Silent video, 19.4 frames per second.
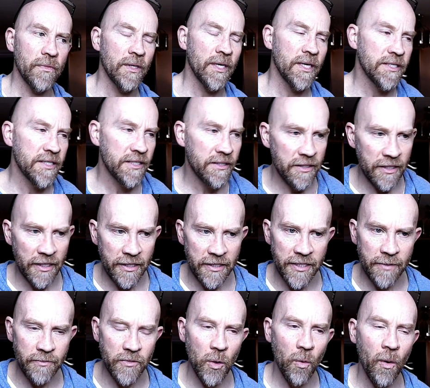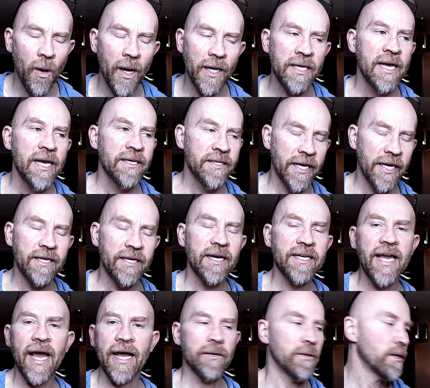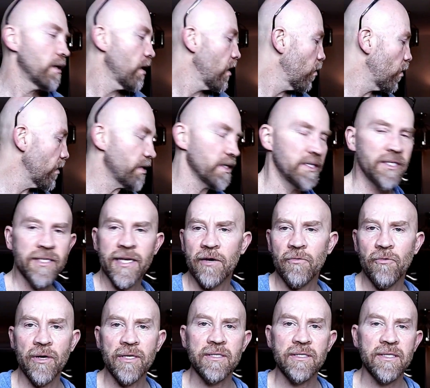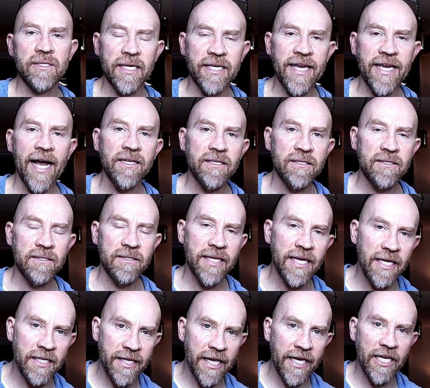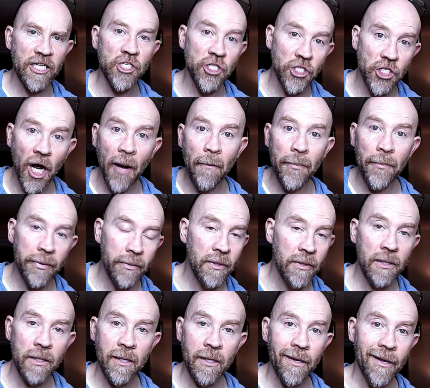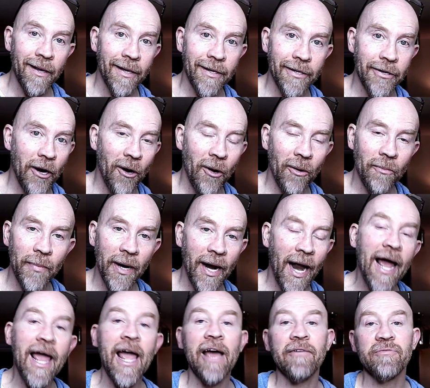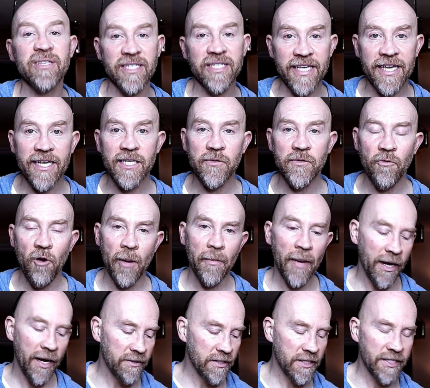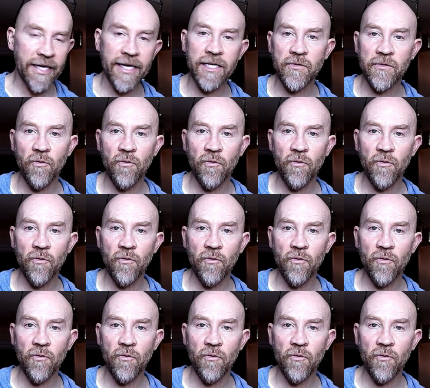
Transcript: He seemed to walk, like, again, with the steroids, the cats think they can jump, you know, but I have stairs for him. I had stairs